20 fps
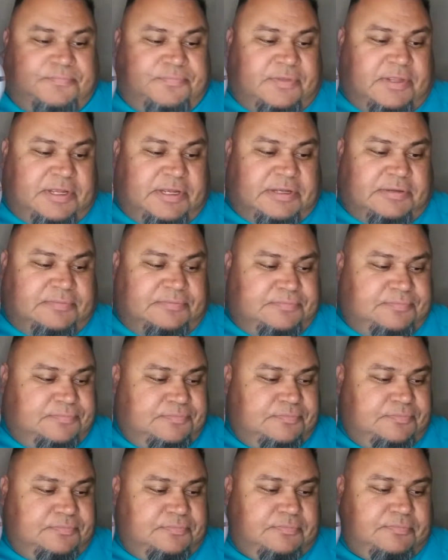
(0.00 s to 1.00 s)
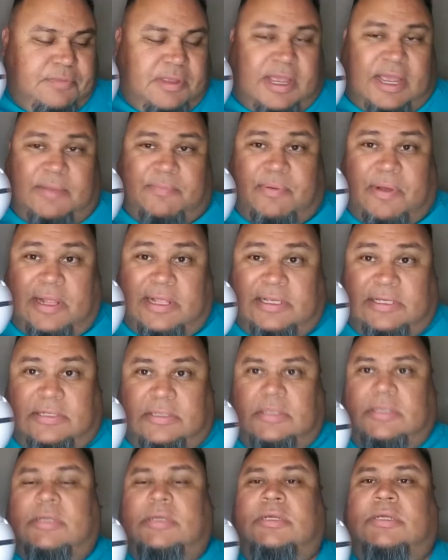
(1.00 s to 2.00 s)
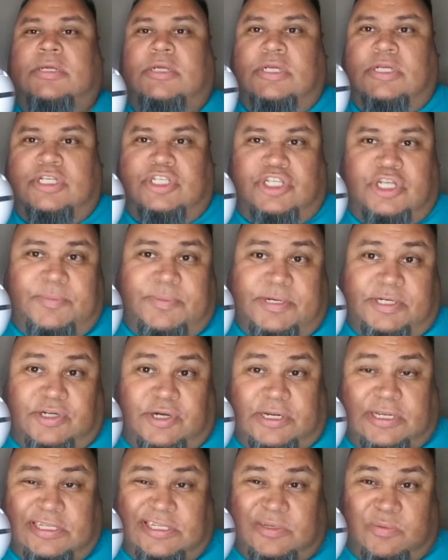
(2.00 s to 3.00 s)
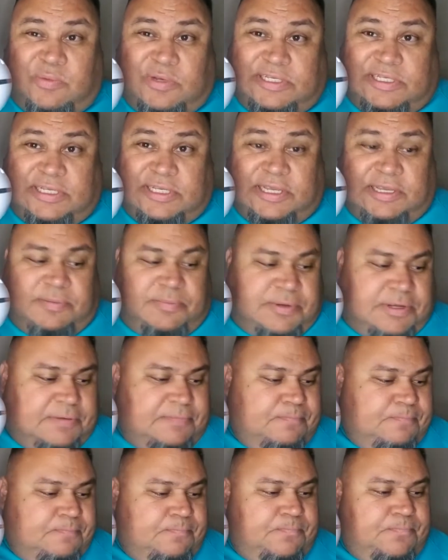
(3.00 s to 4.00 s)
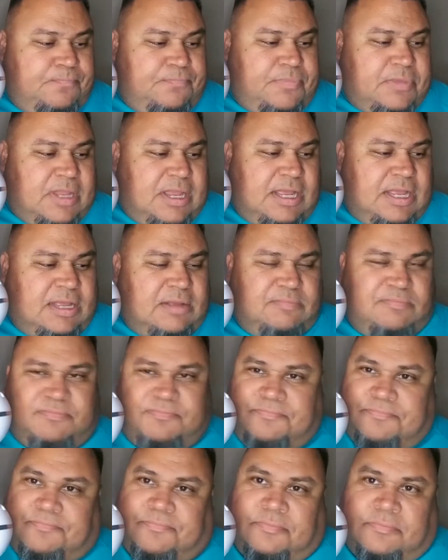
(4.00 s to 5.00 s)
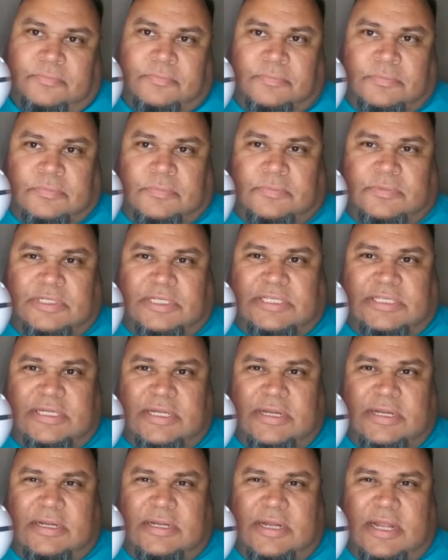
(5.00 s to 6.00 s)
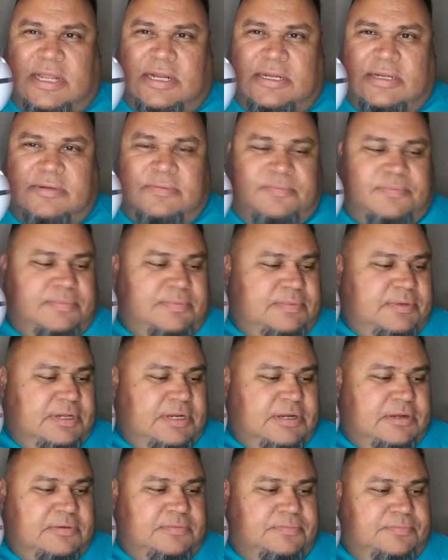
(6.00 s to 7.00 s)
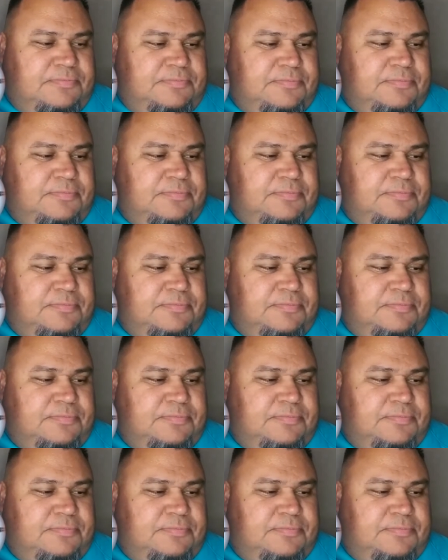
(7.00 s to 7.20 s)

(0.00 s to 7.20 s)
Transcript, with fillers: Um, I probably should be drinking some whiskey, but um, just none, you know,